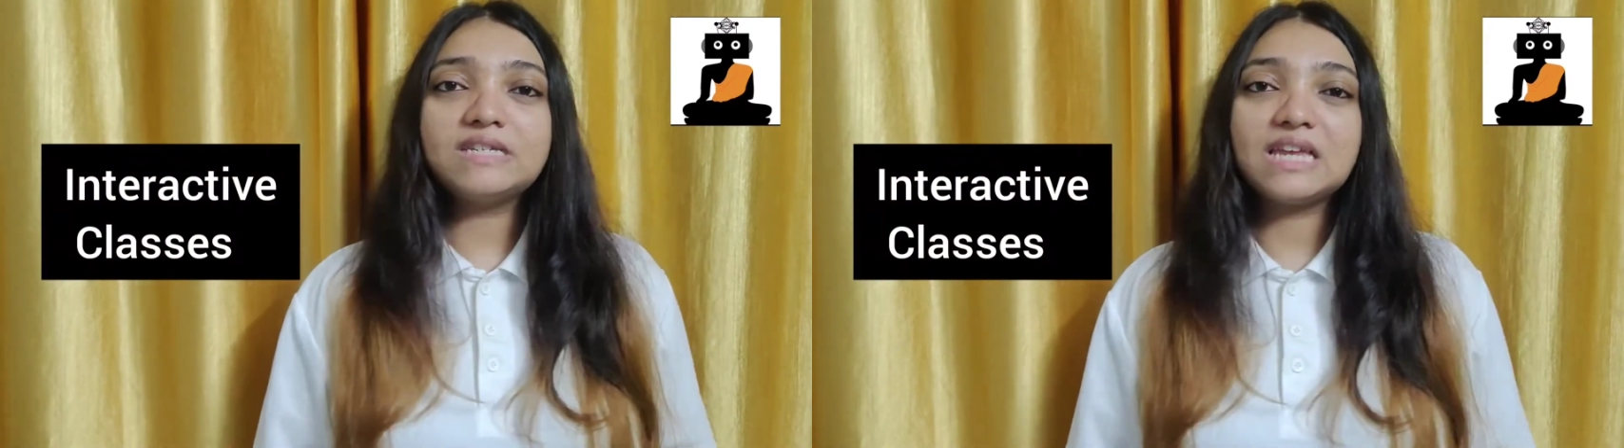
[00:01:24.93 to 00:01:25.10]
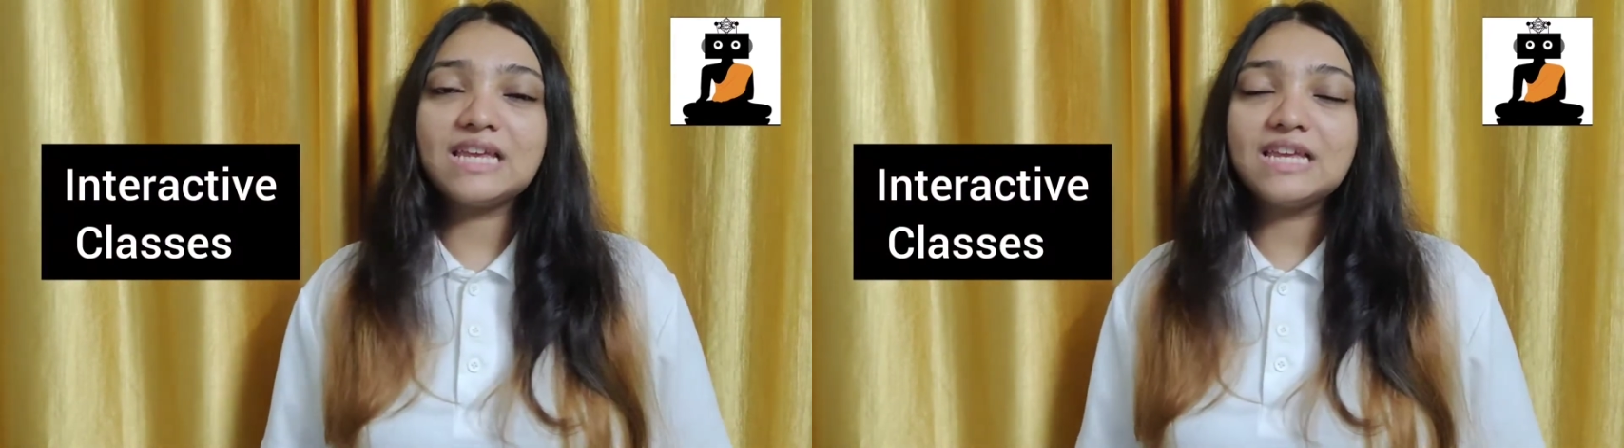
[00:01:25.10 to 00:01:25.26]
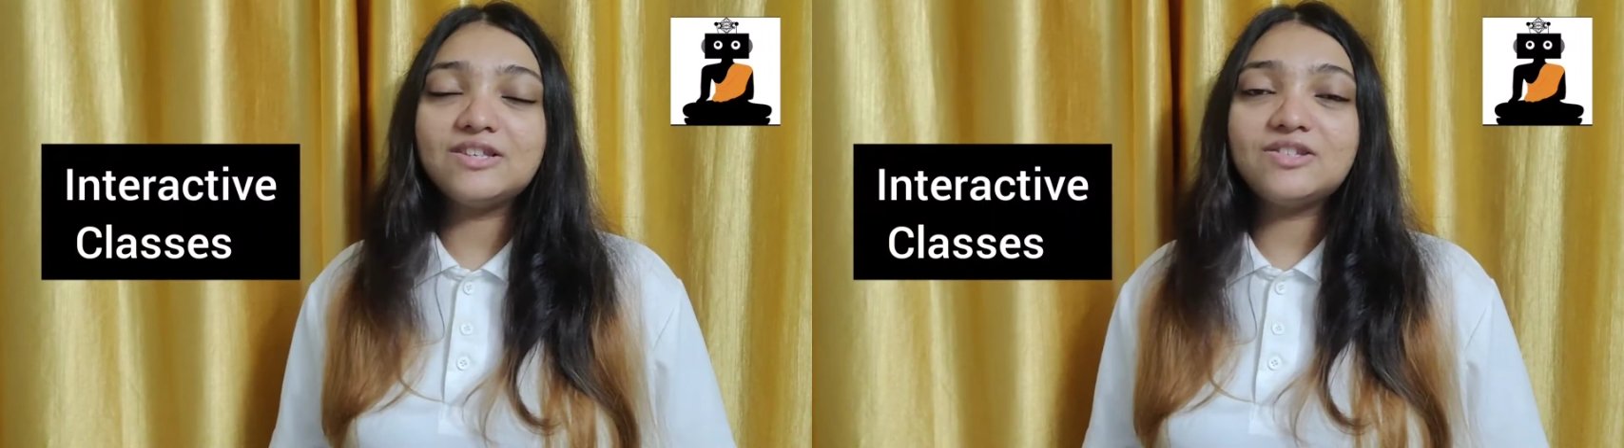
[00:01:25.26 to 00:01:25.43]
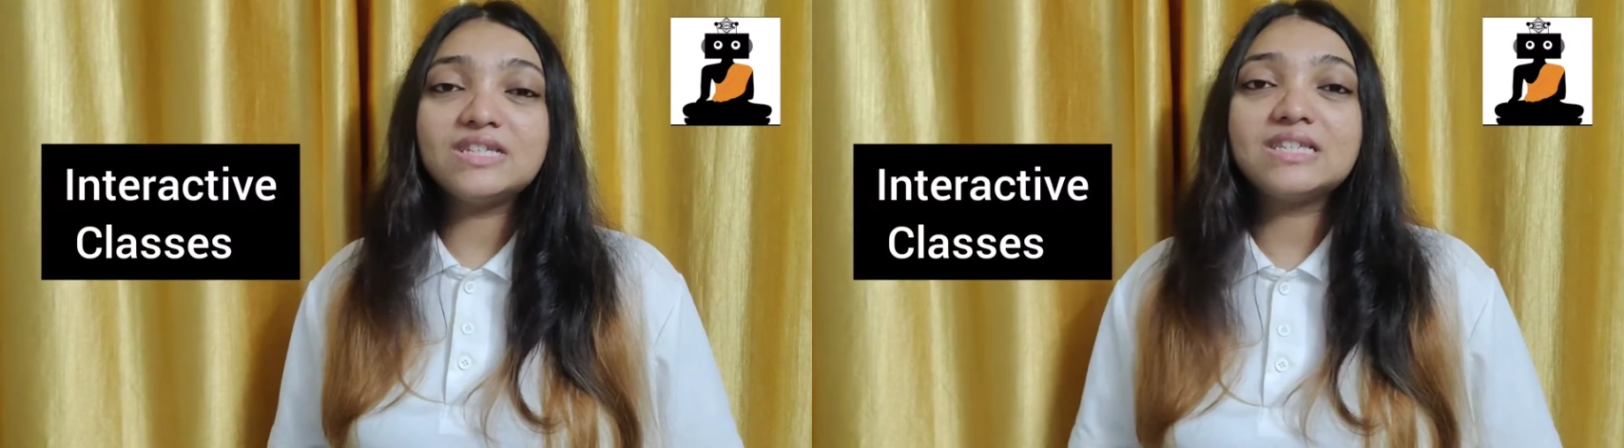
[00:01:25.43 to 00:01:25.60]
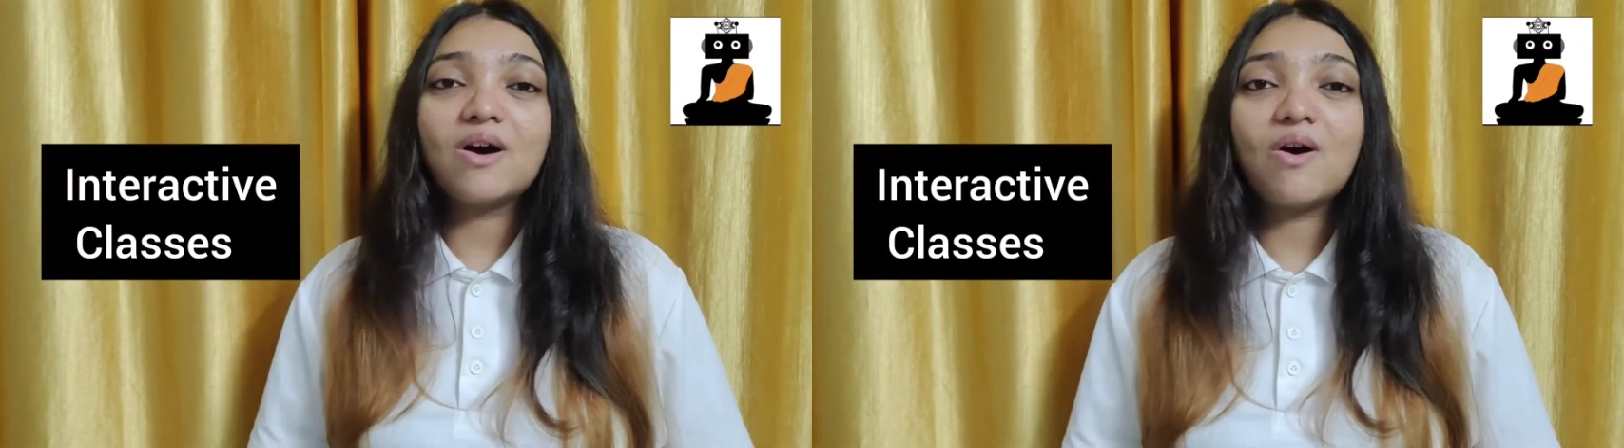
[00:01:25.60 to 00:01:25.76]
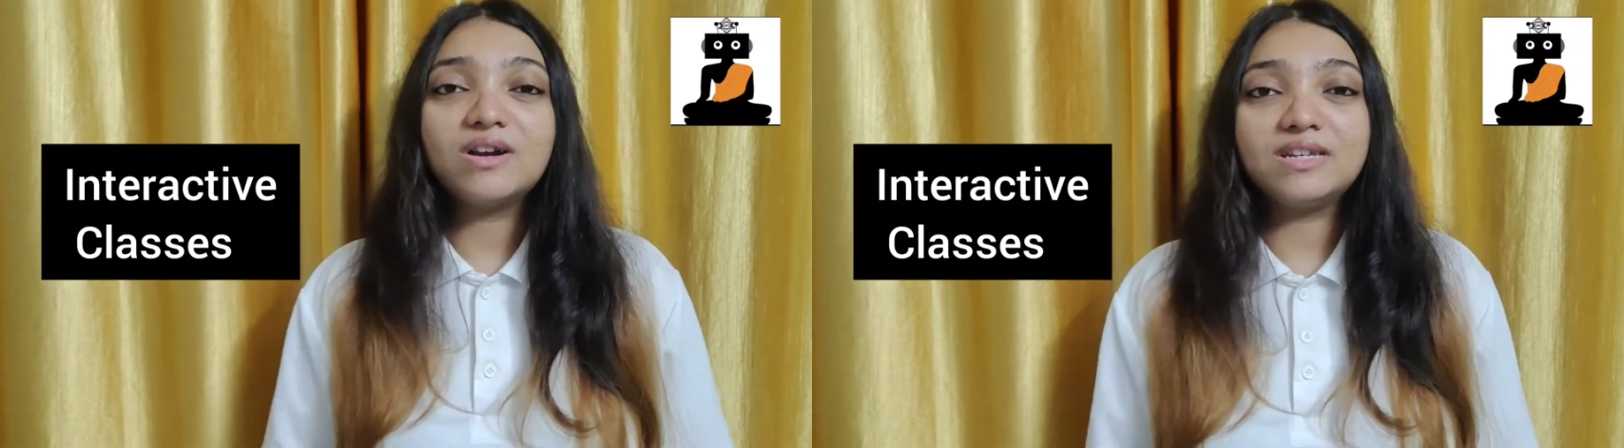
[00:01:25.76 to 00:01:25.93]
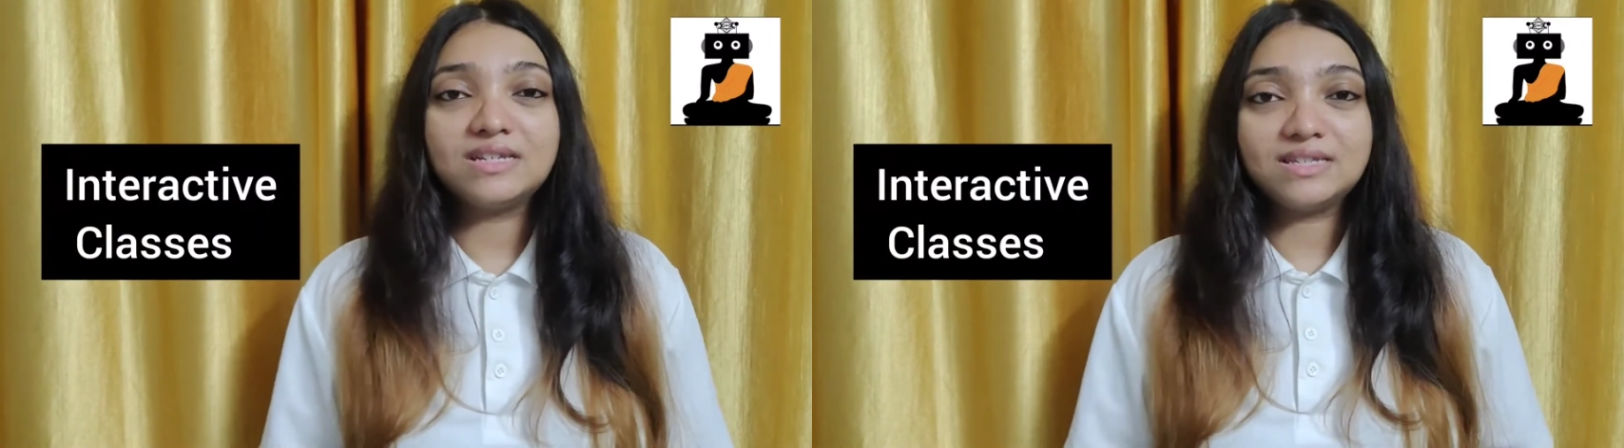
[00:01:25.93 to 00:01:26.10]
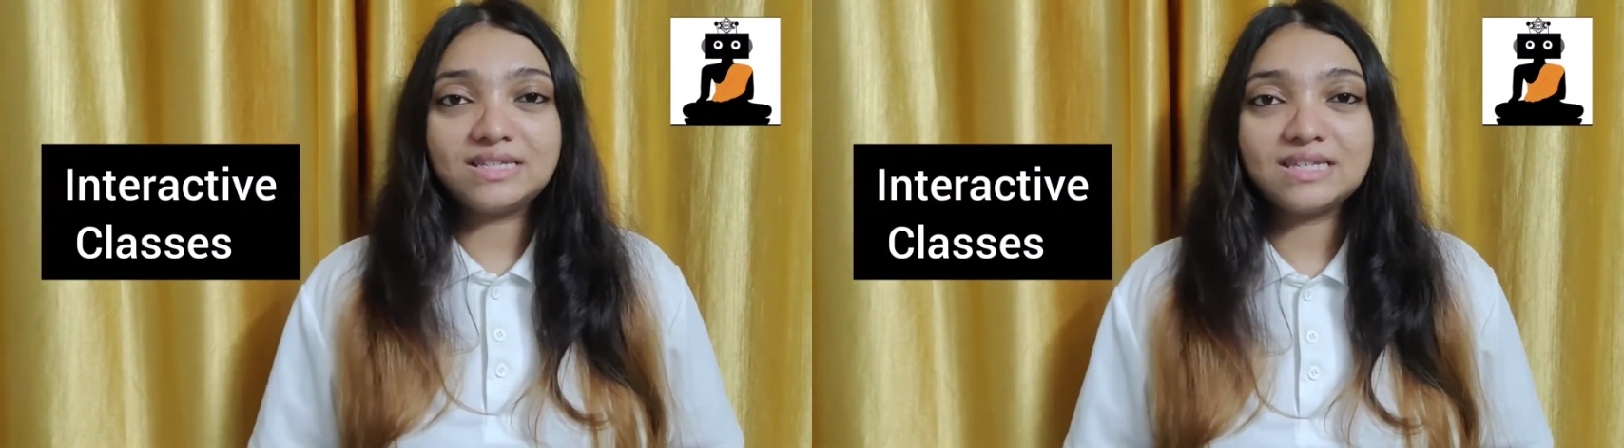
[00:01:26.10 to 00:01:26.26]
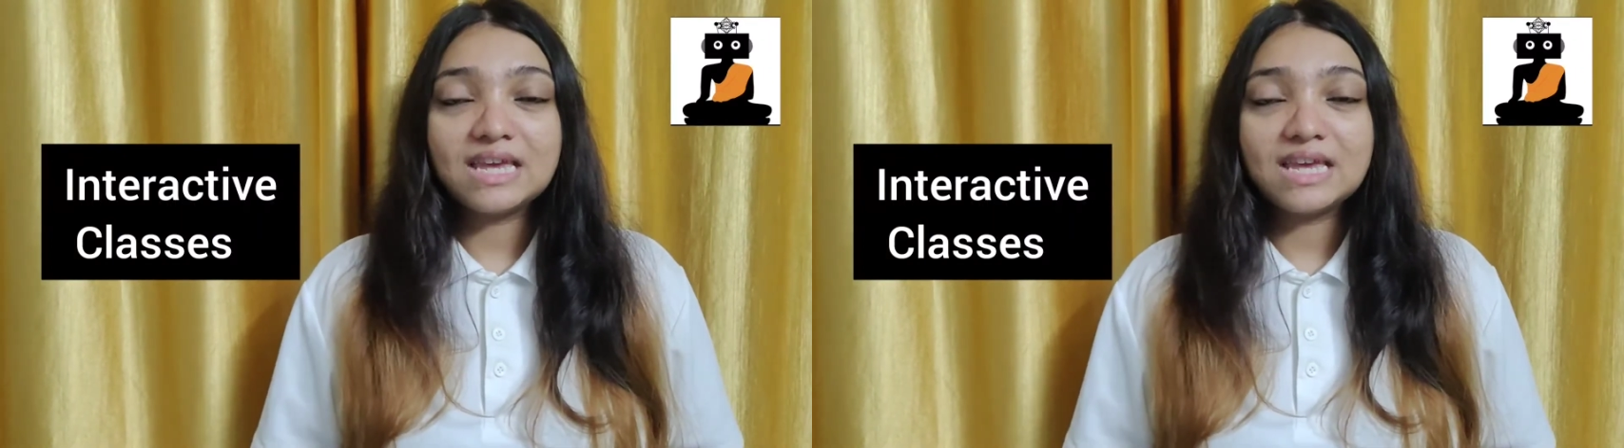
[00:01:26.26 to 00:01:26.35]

engages audience.